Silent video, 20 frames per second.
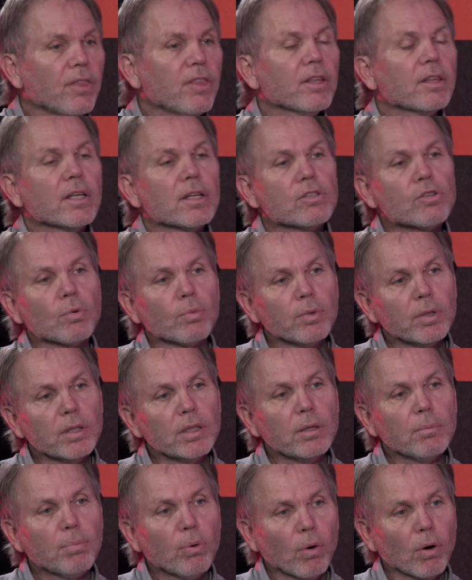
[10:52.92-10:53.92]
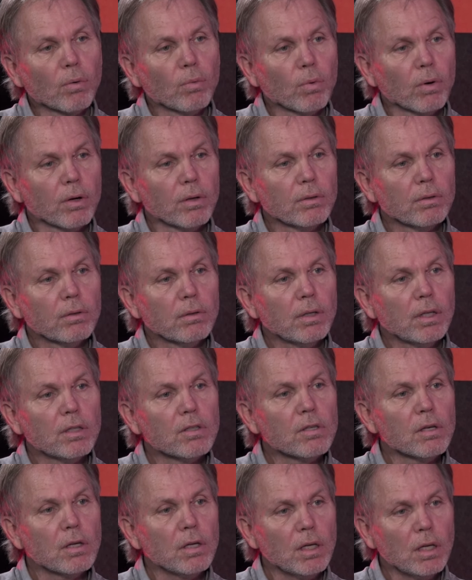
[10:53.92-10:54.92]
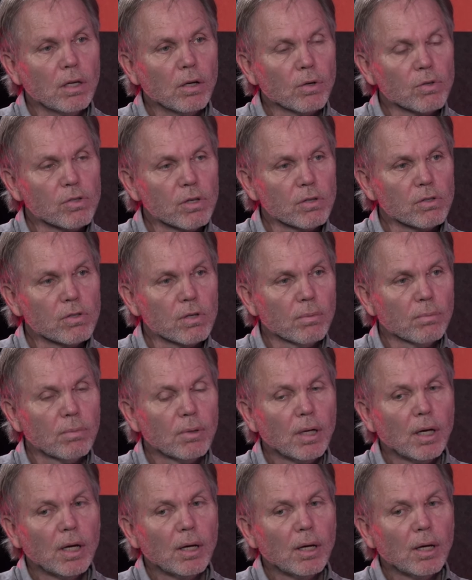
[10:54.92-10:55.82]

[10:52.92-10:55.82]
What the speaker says: think that's a really important word. It's an ecosystem